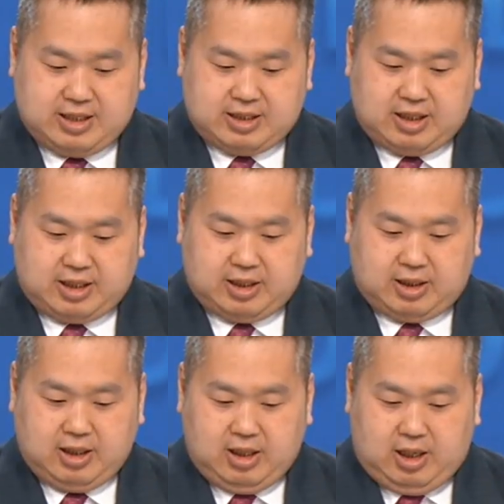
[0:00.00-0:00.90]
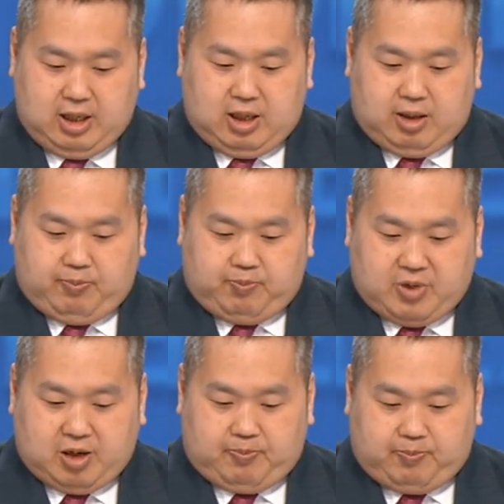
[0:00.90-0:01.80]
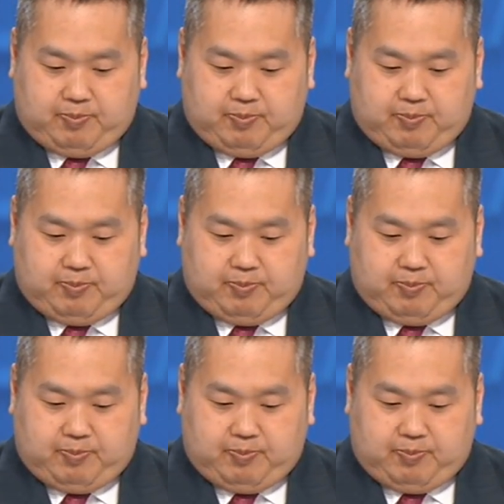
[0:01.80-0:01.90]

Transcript: is like uh, the